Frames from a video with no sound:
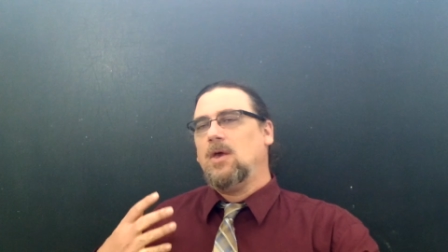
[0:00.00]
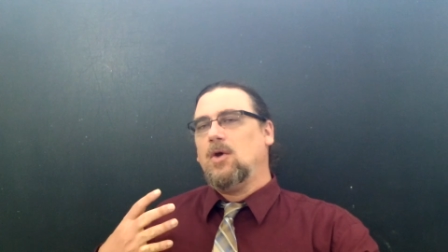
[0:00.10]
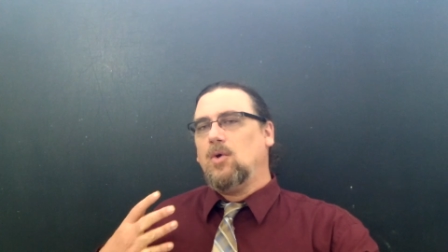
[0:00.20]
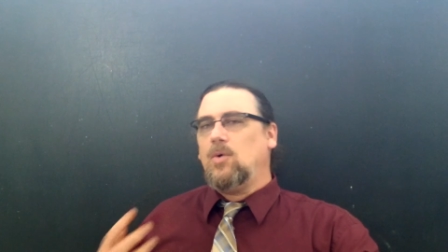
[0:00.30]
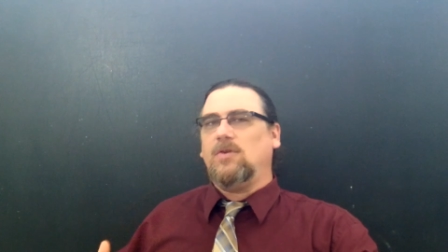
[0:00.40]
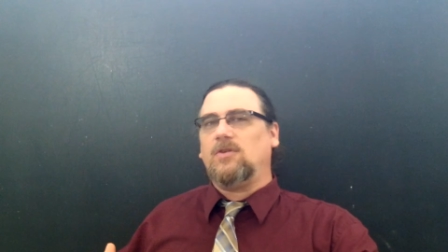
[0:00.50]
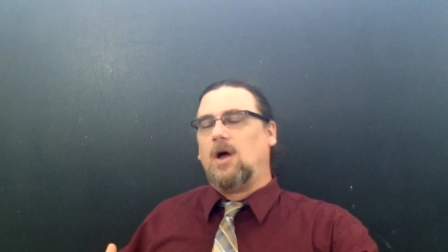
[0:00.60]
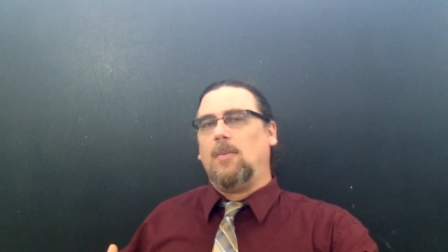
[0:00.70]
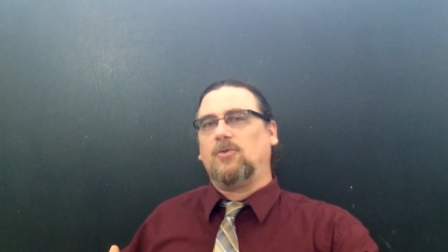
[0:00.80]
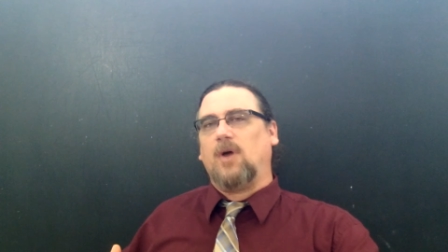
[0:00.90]
Who does it
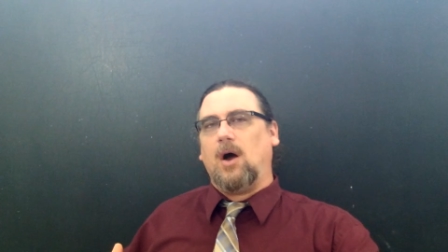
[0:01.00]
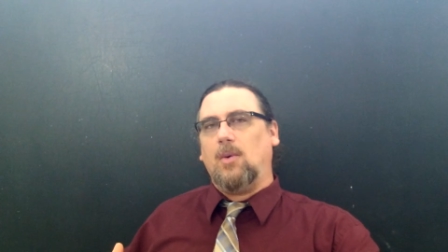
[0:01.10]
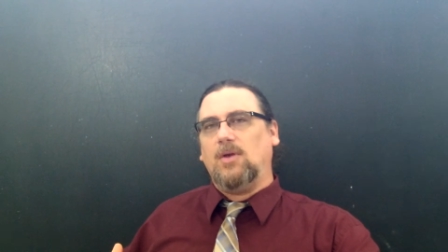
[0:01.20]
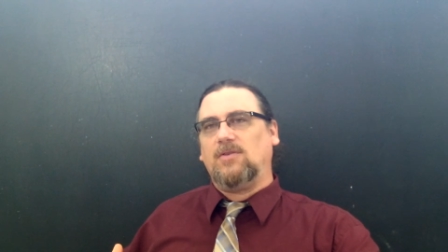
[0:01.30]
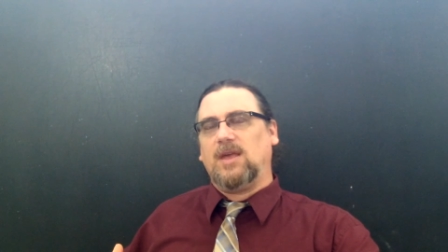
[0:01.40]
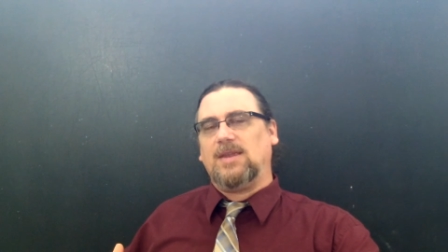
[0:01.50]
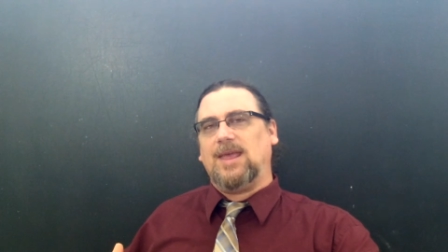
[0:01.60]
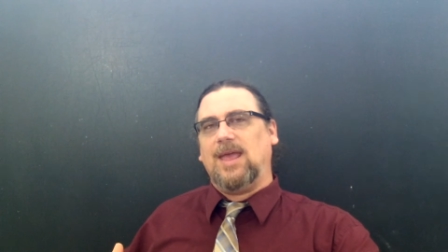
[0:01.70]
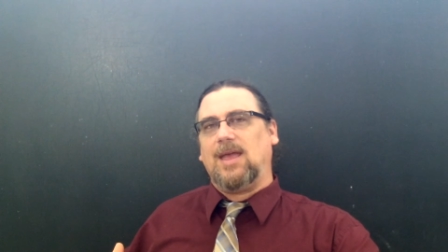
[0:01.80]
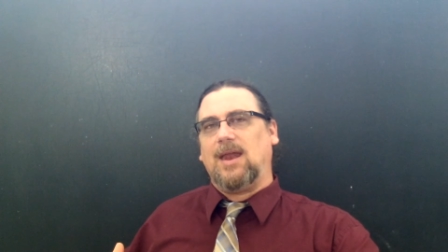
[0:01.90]
almost always get
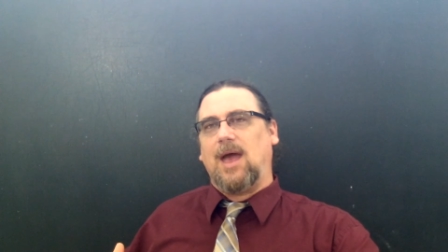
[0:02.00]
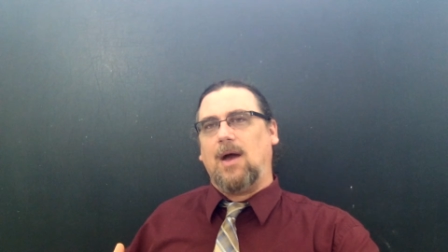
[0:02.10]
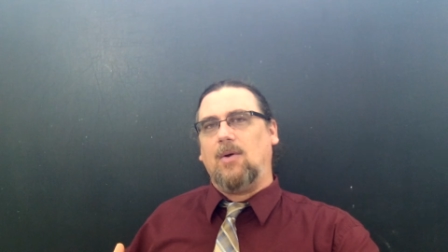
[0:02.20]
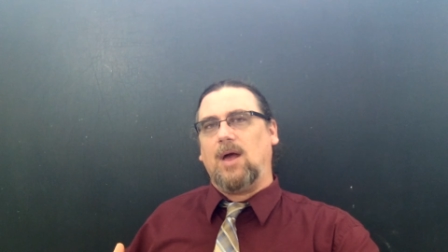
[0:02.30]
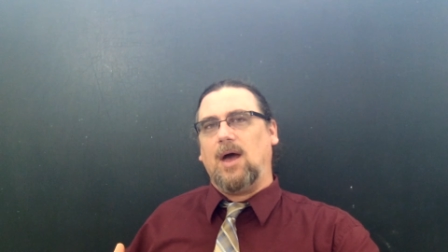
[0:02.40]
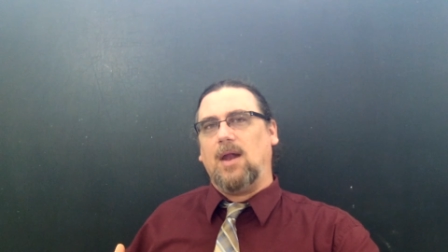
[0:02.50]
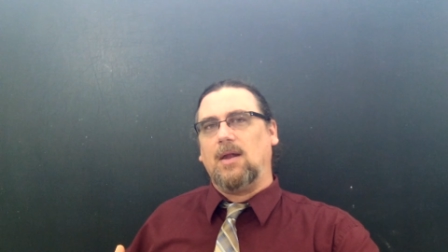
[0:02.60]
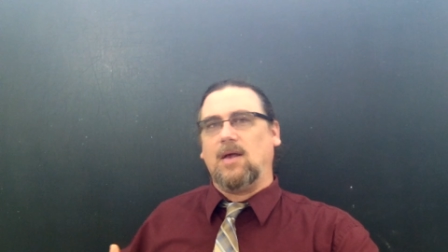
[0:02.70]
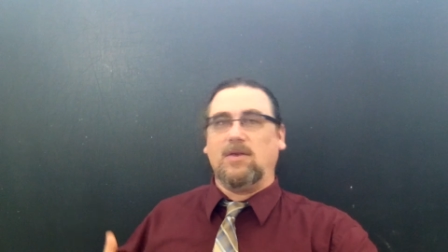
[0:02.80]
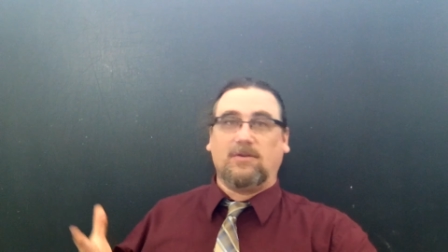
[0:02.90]
taken out on,
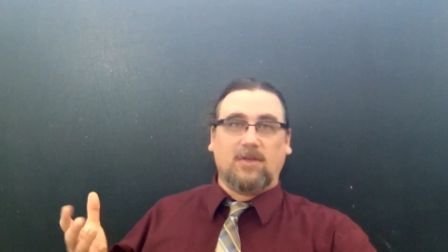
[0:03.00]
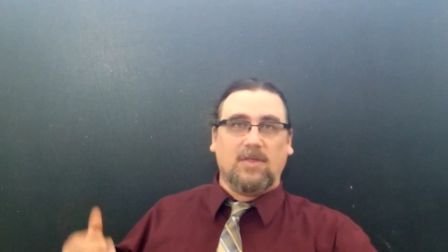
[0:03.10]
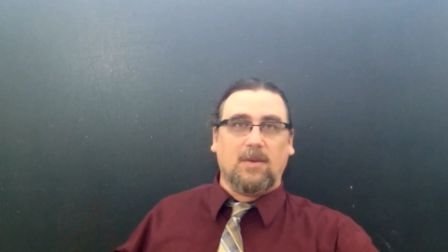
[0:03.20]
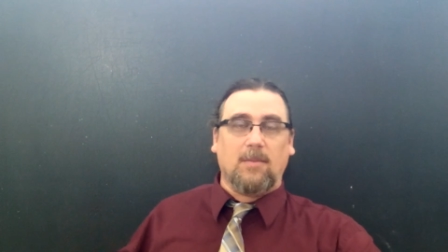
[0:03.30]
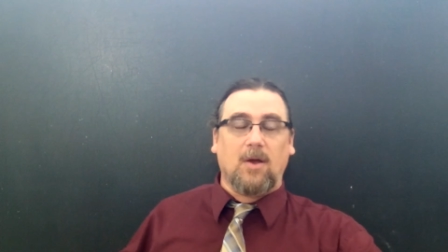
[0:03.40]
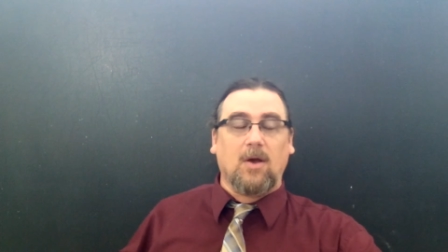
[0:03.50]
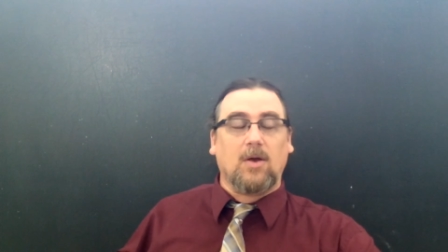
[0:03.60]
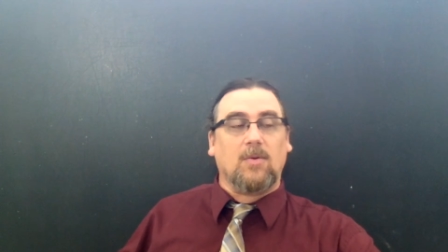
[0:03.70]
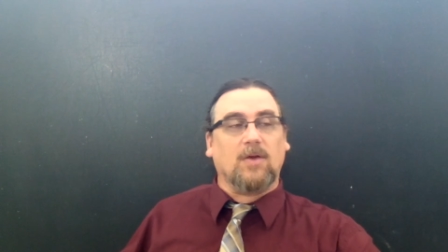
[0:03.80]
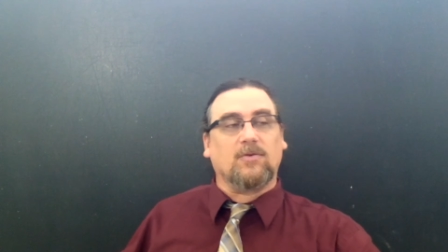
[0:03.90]
at least in
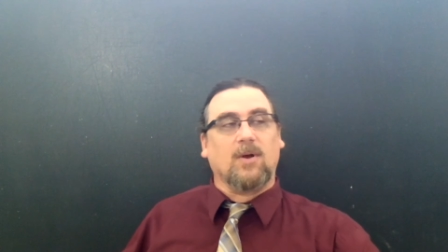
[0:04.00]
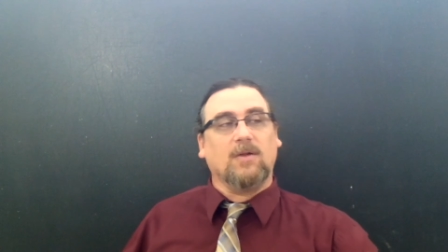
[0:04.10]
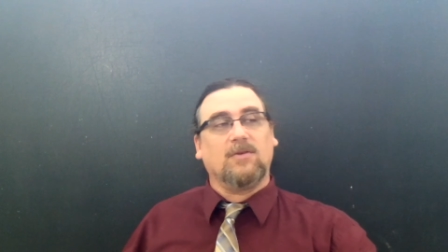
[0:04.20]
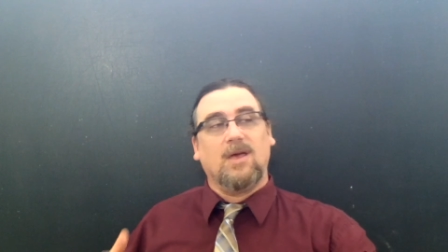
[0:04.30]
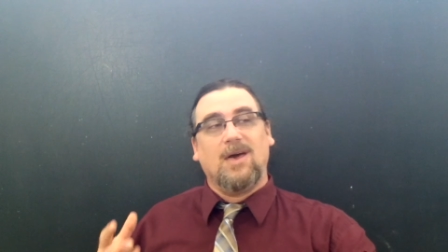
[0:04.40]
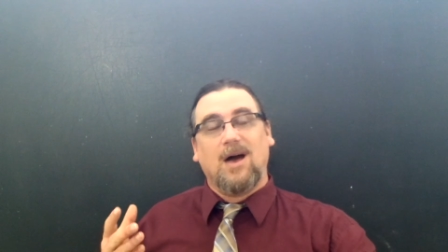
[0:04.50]
American restaurants?